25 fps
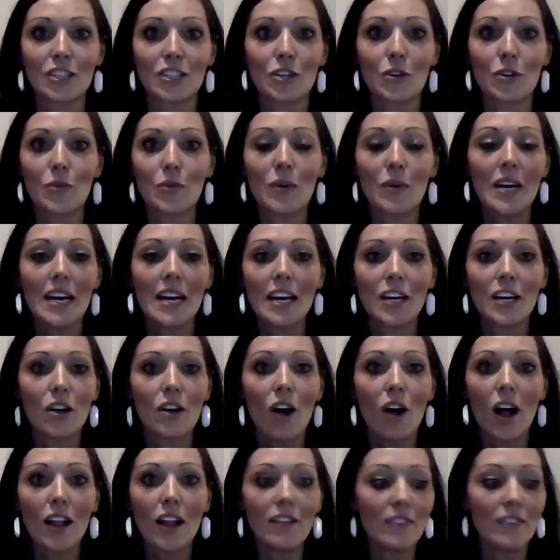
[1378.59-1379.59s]
to, you
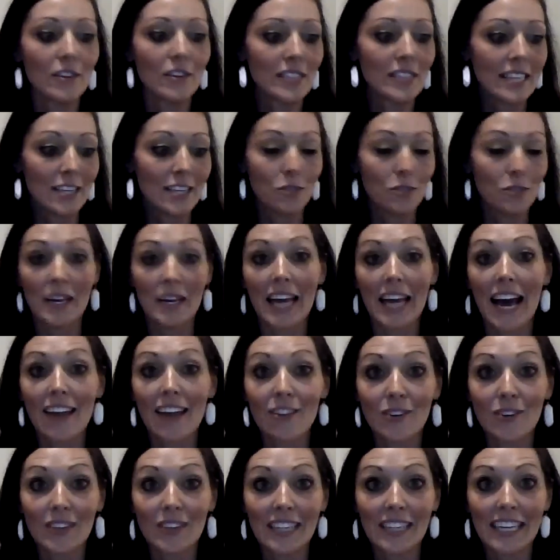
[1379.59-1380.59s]
know, all of those things, what
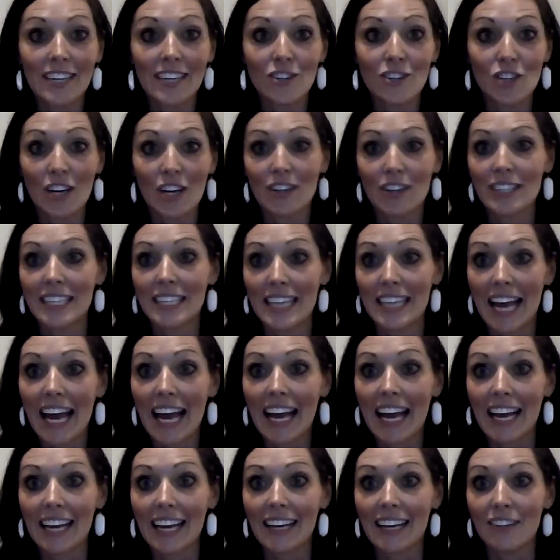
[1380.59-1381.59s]
Catherine Lee shared
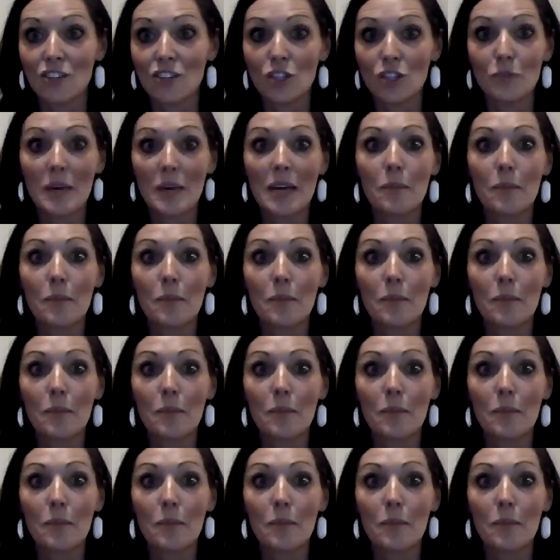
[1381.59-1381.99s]
today, just being